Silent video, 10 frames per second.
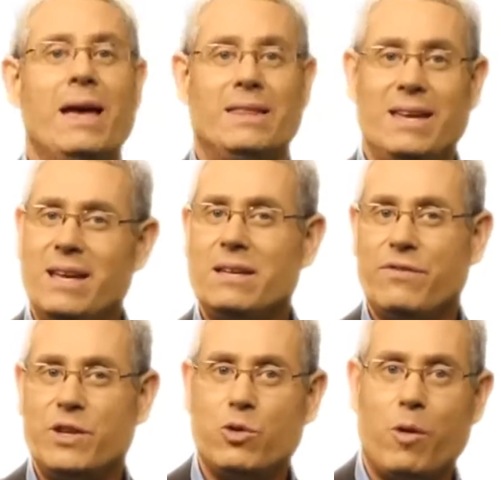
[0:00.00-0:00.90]
The
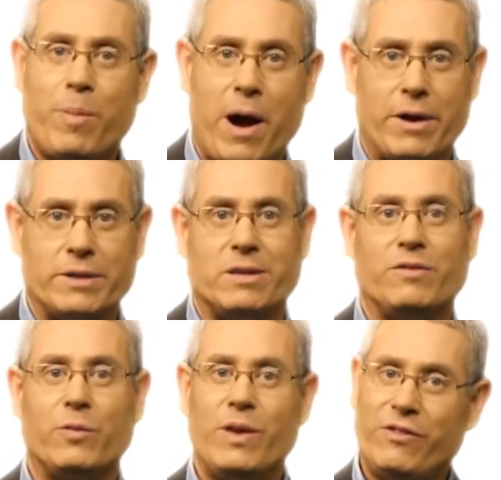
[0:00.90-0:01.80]
individual parts of
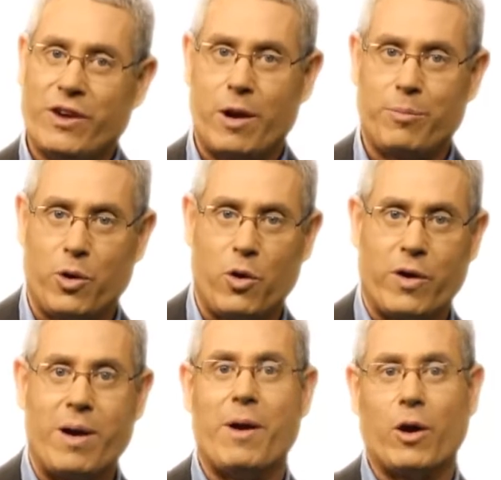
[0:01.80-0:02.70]
the Reef Care
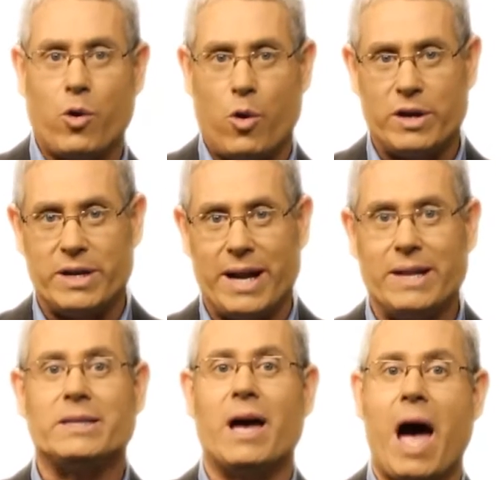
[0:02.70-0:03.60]
program are
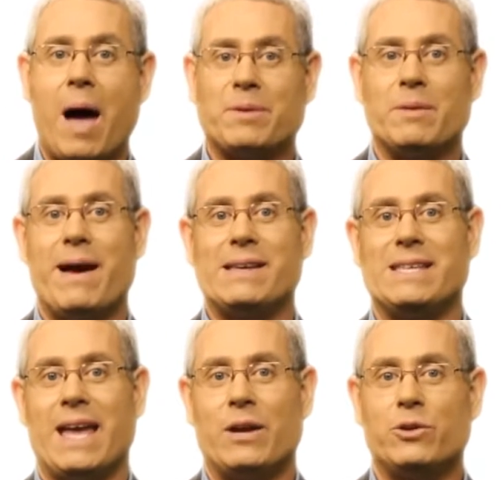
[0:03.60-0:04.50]
coordinated to optimize
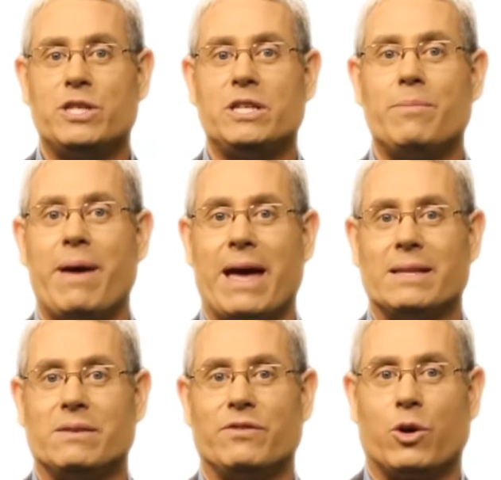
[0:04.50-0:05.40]
the energy
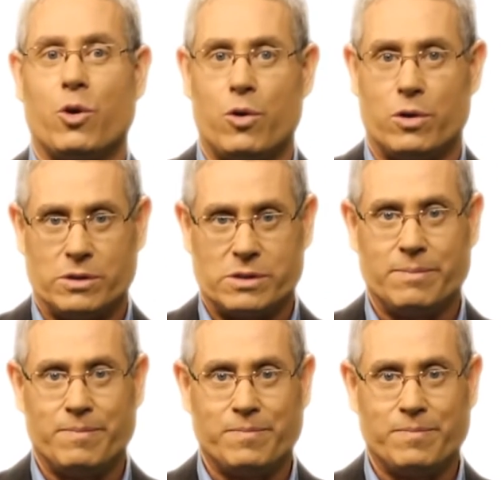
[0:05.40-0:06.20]
demands of the corals.